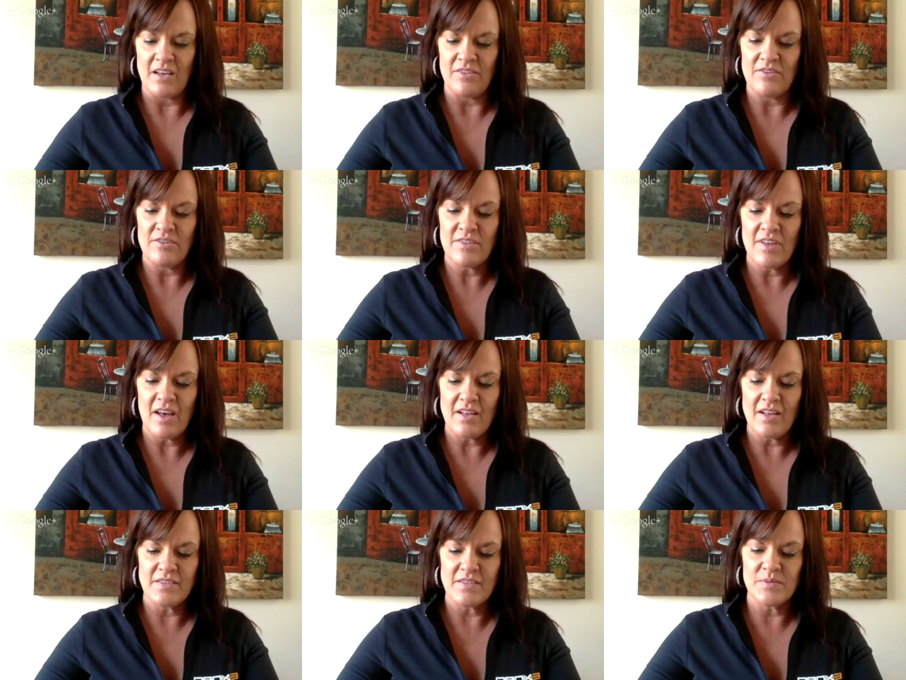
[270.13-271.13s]
have any
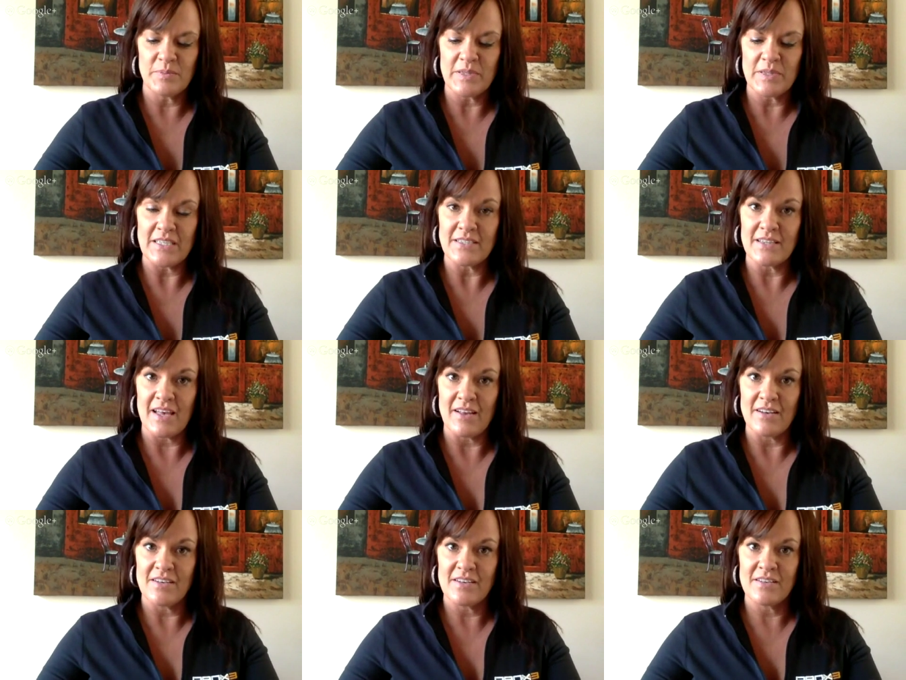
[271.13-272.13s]
other thoughts,
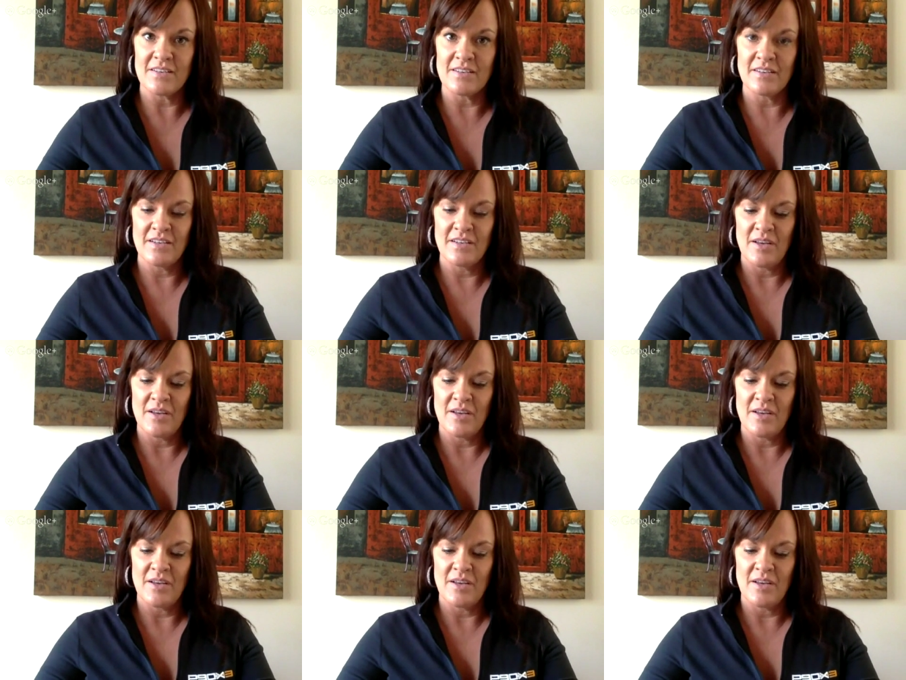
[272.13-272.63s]
please let